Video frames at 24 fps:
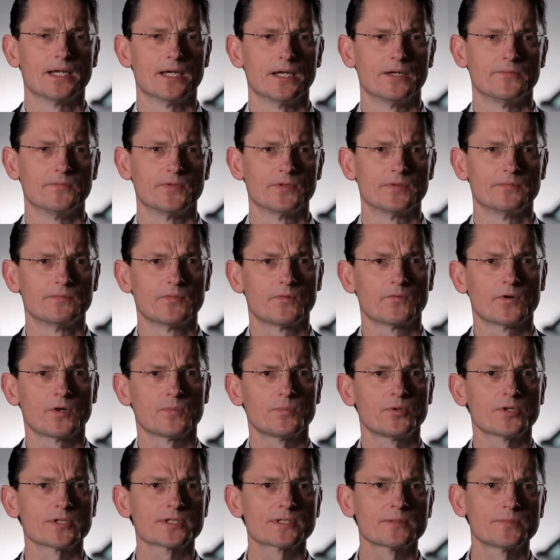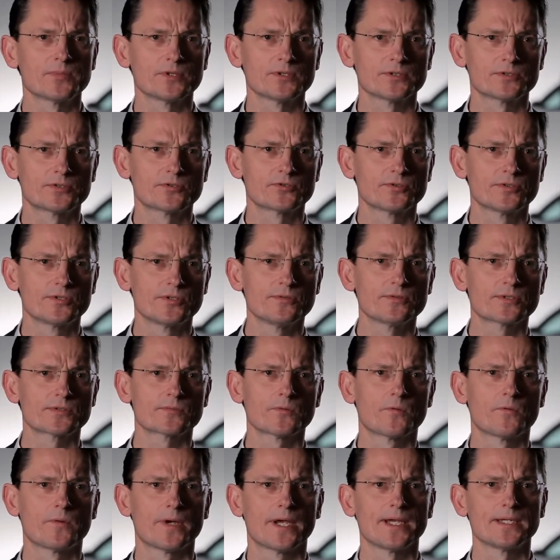Uh, we, we were possible to reduce
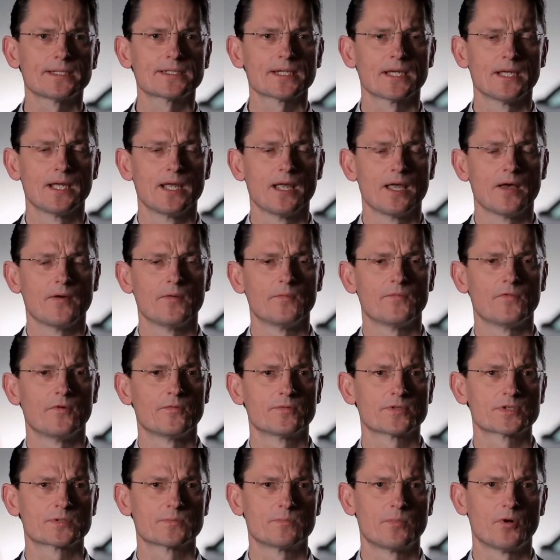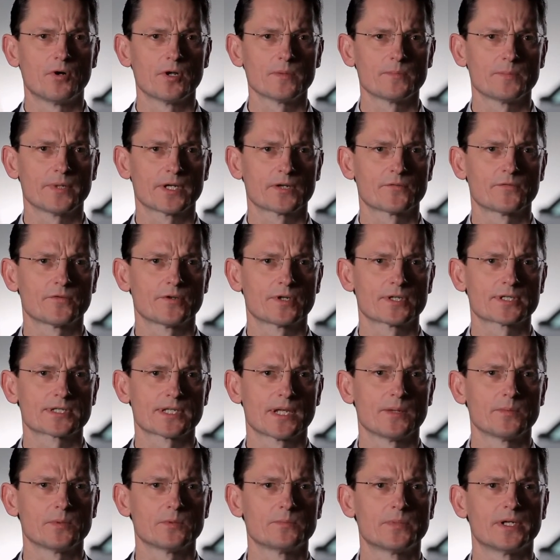the weight for the Sportback, for
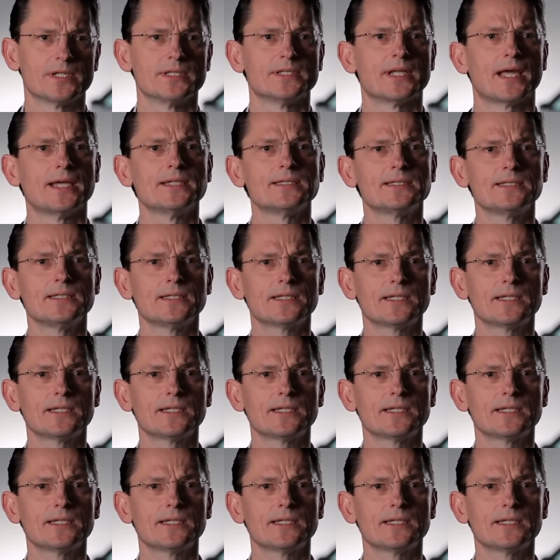example, by ninety